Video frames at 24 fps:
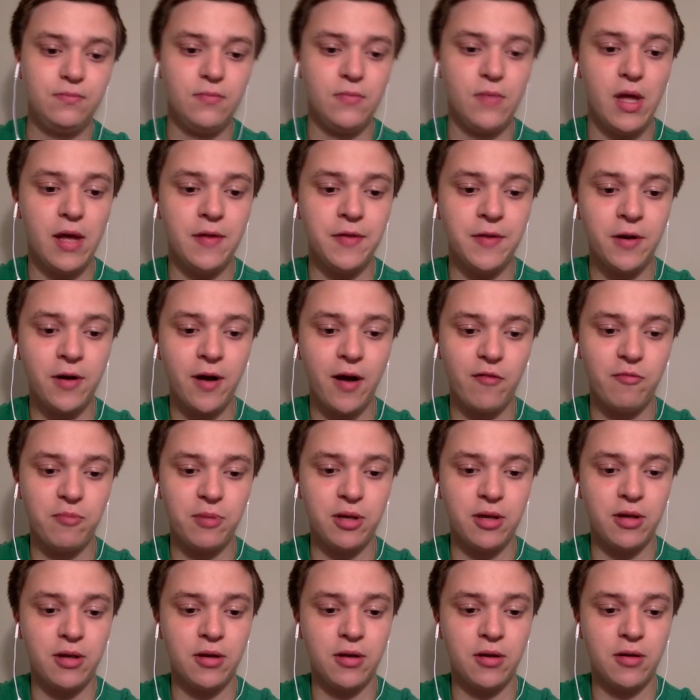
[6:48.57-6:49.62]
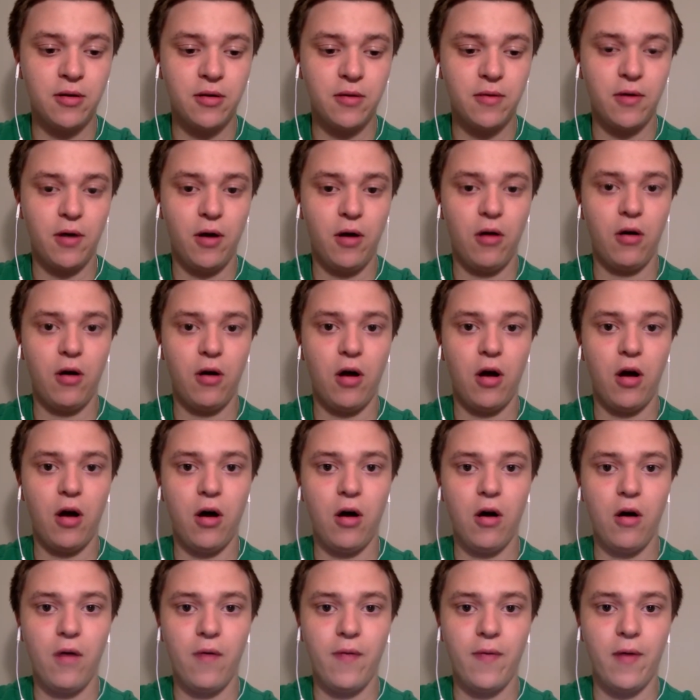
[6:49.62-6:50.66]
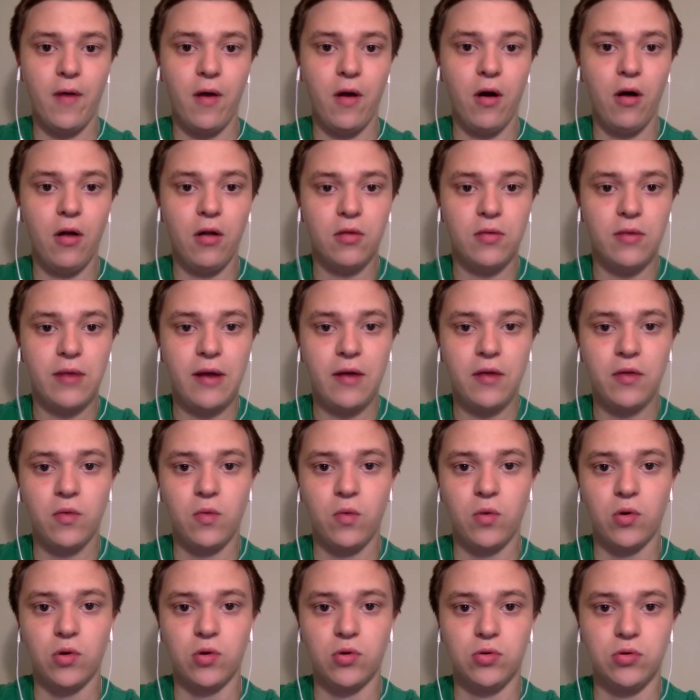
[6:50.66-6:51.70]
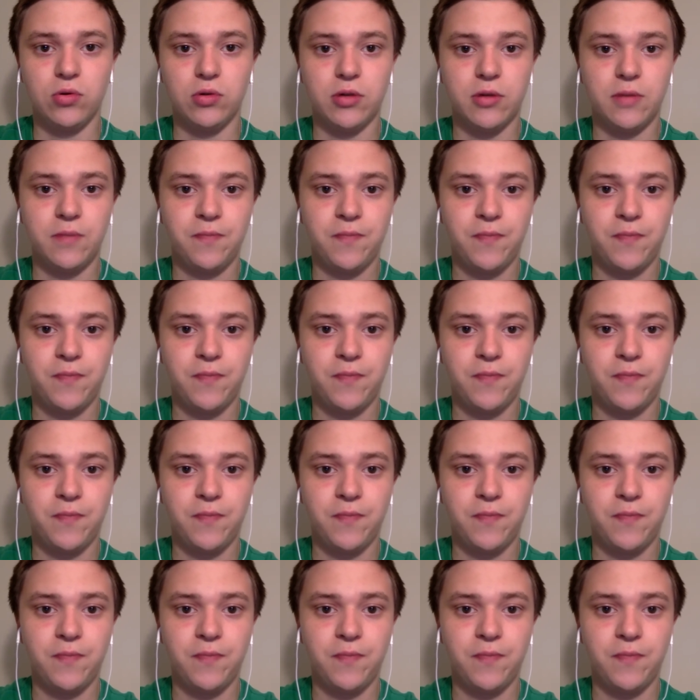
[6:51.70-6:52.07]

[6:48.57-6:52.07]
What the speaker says: And there have been all around the world